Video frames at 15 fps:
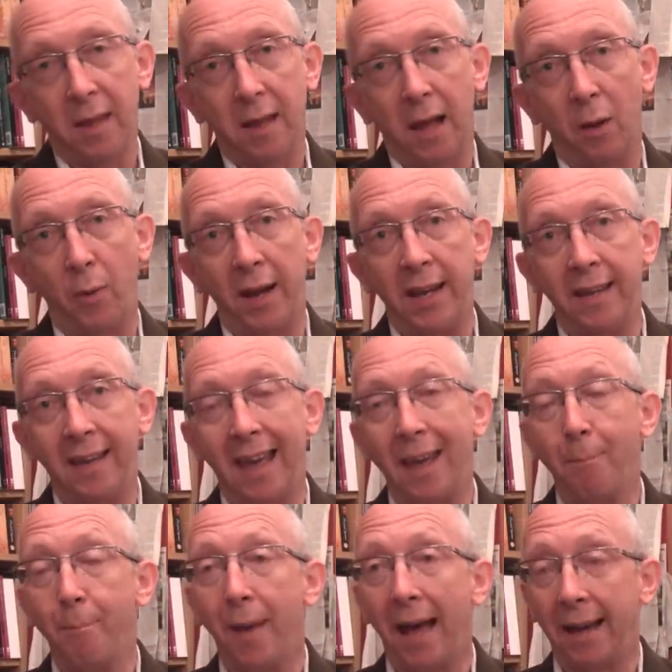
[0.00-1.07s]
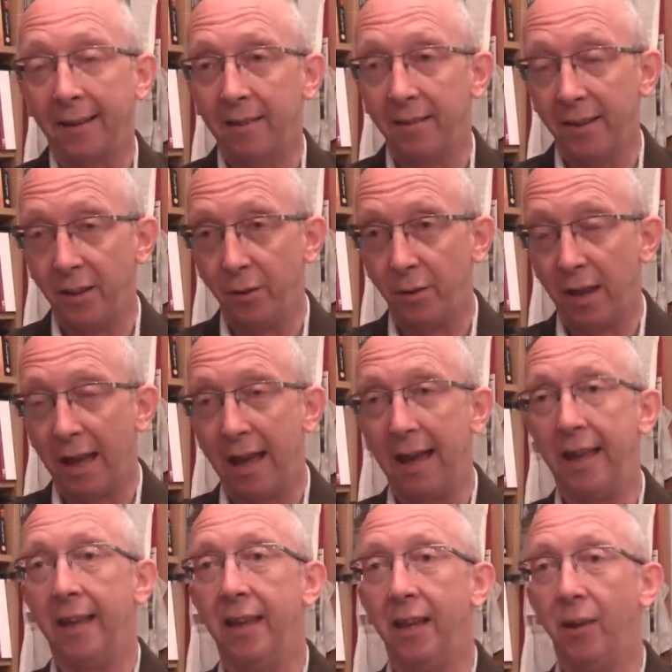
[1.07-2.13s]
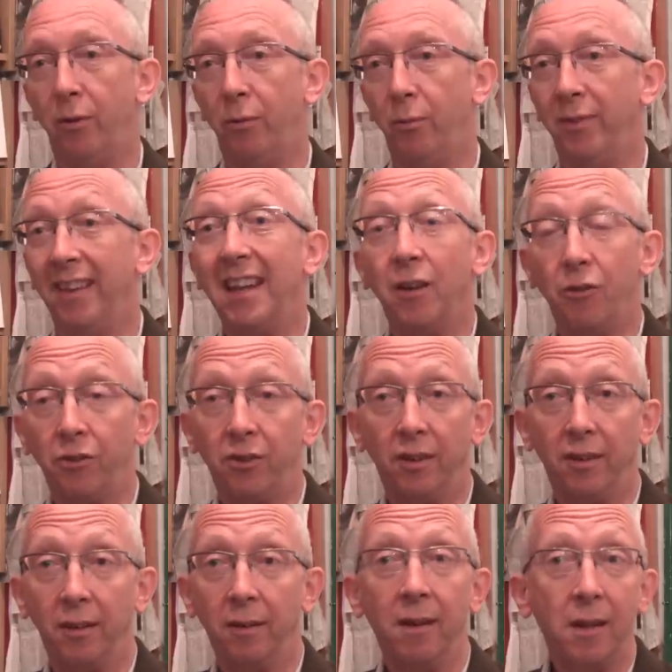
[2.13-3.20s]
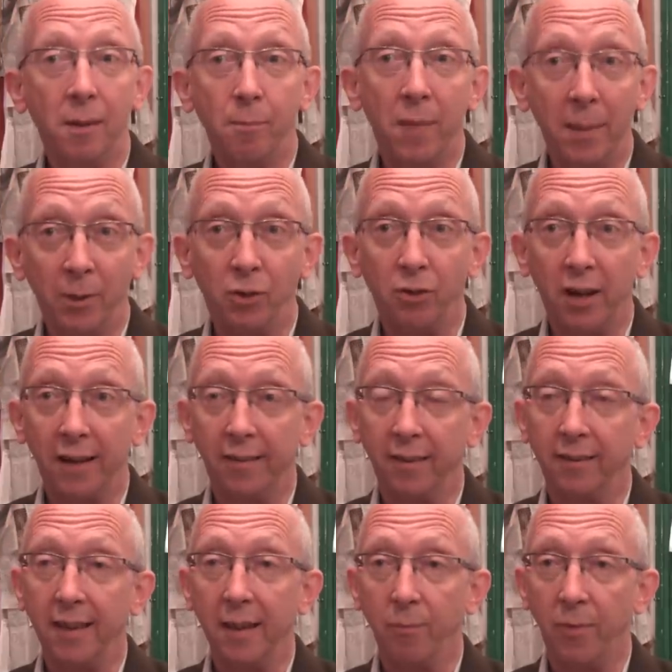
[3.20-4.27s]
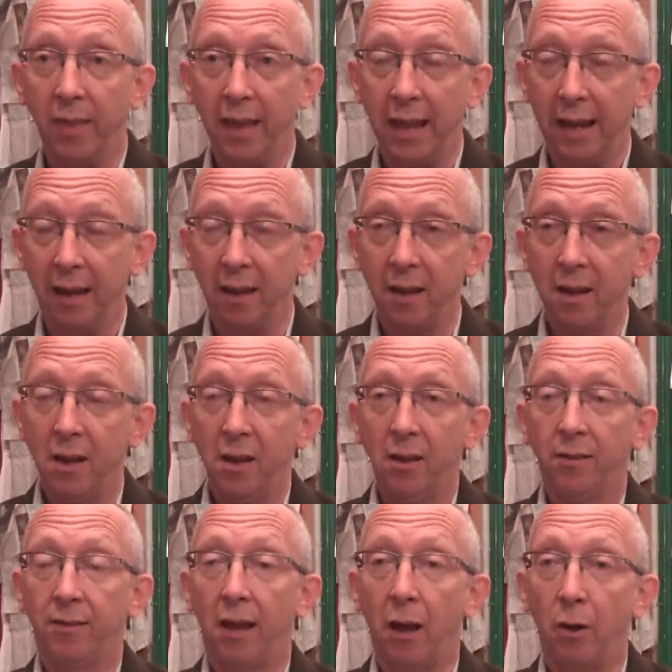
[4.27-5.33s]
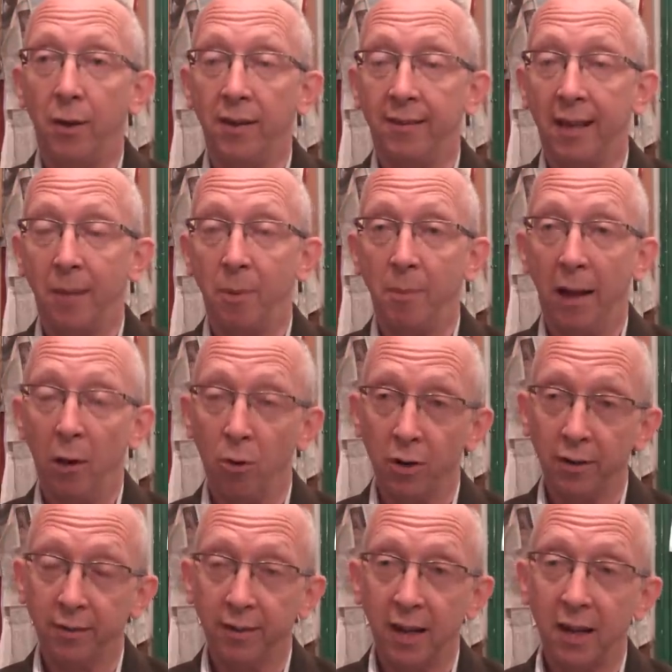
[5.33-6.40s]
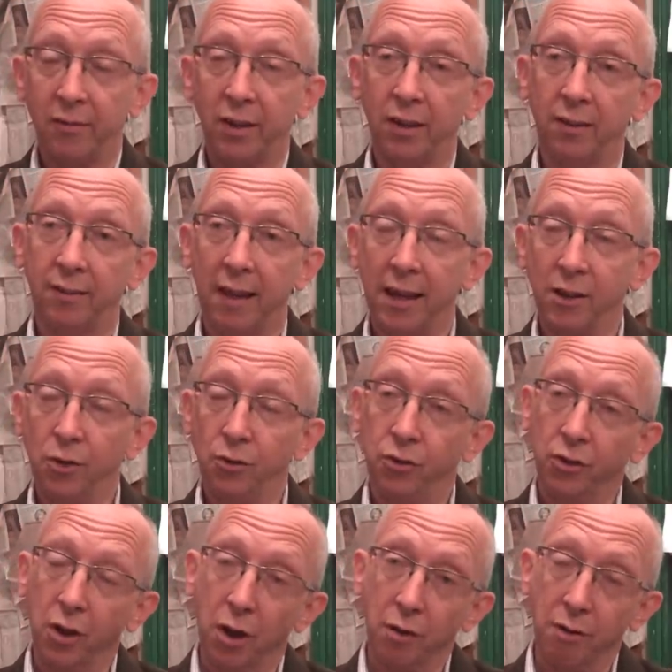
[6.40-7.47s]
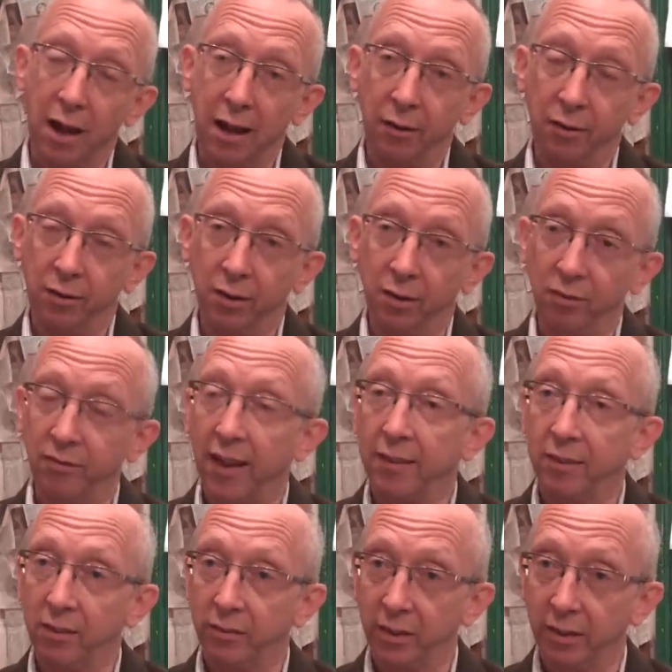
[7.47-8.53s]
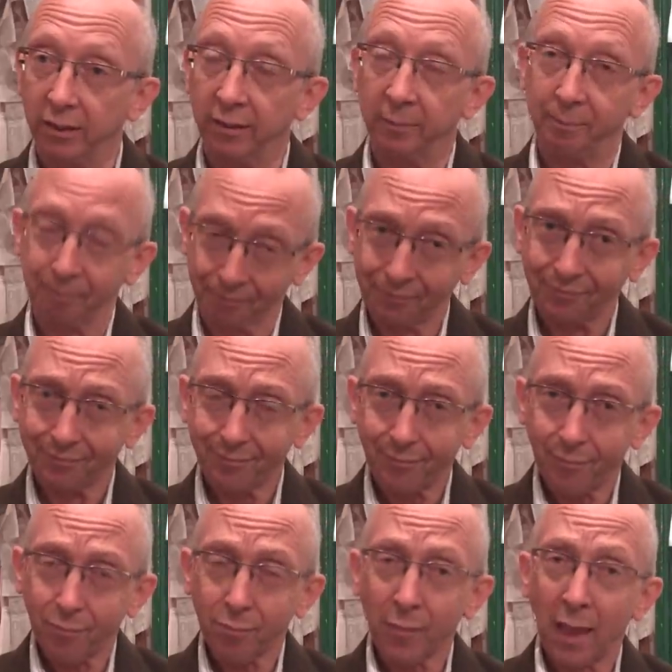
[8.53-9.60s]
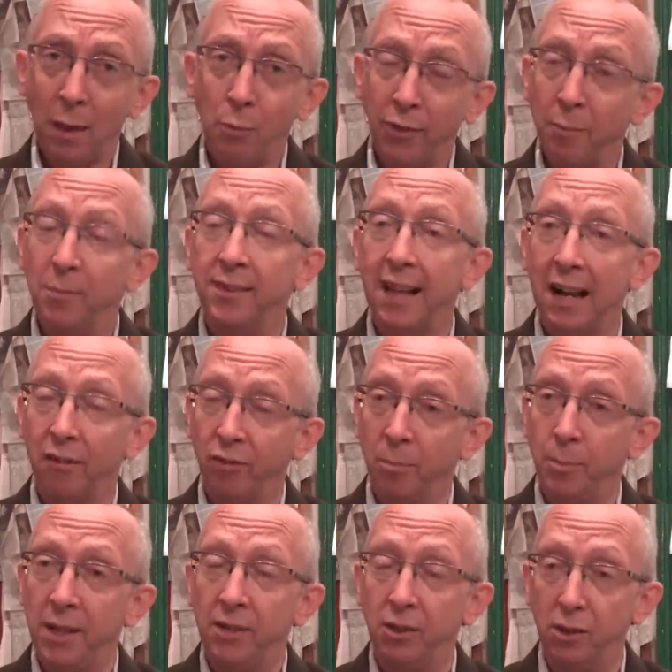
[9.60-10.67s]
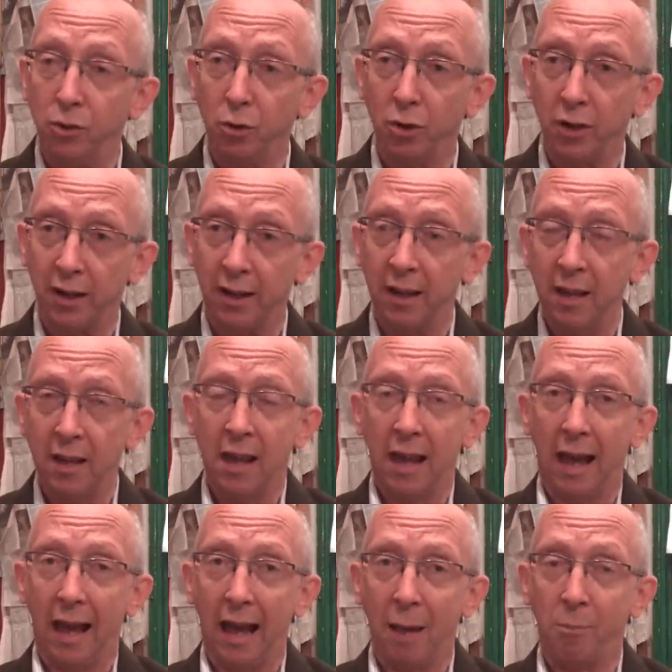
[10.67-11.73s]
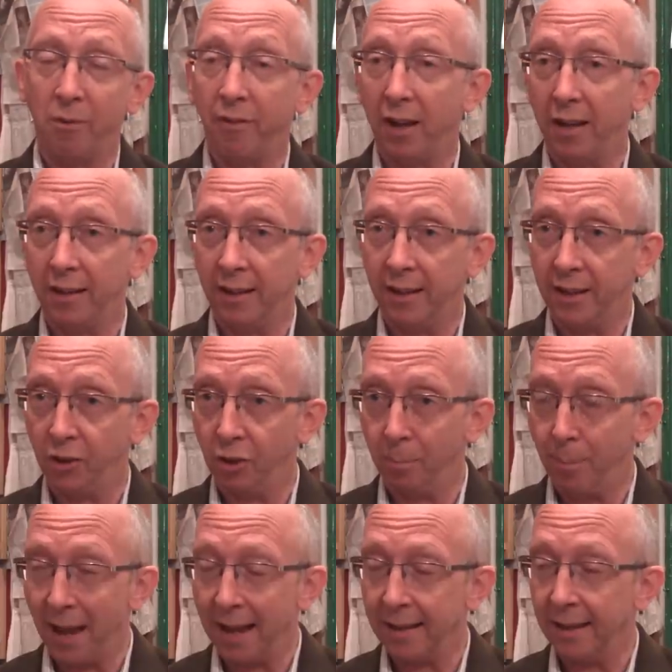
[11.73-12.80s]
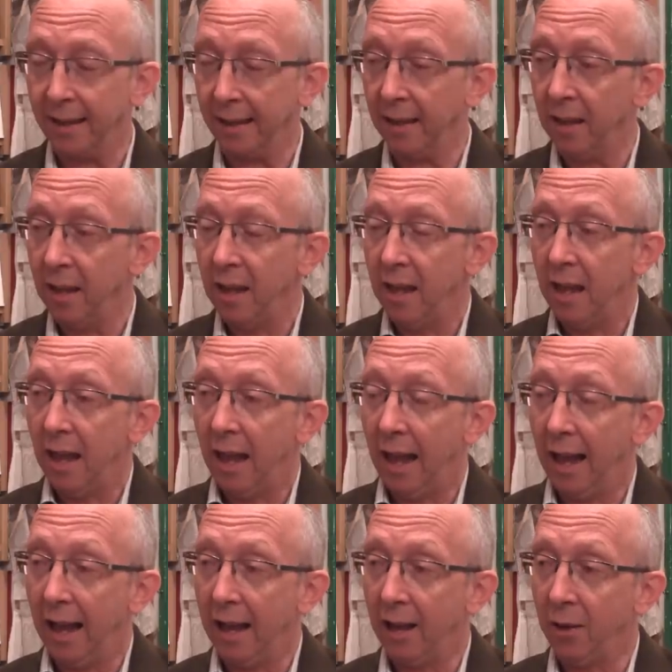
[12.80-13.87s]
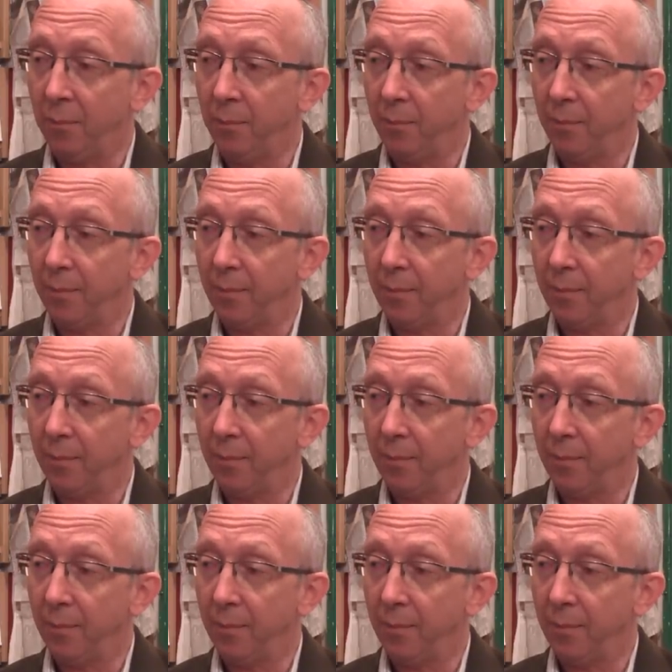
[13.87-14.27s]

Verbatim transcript: and when he came back to the UK, he was interested in maybe trying the same thing. So he set up a mail order service and used to go around to festivals and with himself and Peter Dory uh, providing initial backing. Um,